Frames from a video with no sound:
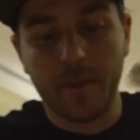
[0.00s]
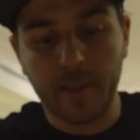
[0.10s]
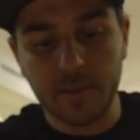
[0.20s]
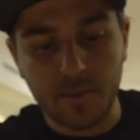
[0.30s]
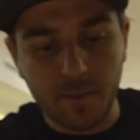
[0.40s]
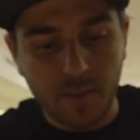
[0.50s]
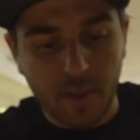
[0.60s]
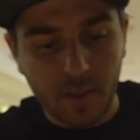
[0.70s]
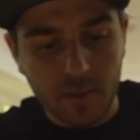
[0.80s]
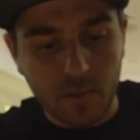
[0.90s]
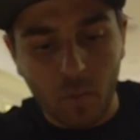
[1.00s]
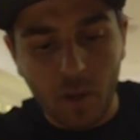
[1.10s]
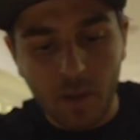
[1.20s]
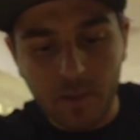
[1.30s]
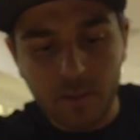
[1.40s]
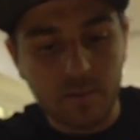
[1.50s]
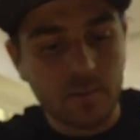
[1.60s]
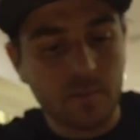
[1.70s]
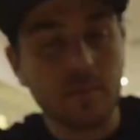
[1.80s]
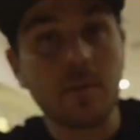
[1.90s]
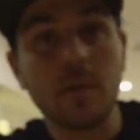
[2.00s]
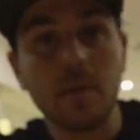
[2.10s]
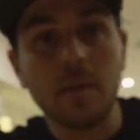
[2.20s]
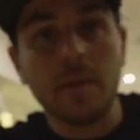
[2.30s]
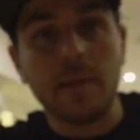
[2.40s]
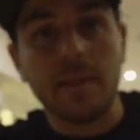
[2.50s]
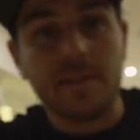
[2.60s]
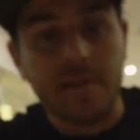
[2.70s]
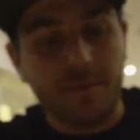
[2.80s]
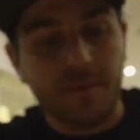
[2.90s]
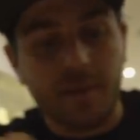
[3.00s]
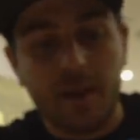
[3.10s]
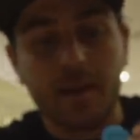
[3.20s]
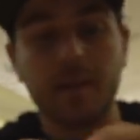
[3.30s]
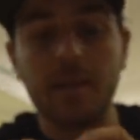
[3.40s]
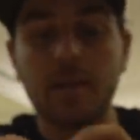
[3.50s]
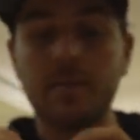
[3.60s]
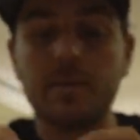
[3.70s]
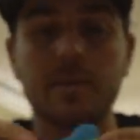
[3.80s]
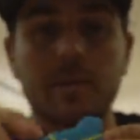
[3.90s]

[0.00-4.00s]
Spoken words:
We got two things. One, he's definitely not going to eat, which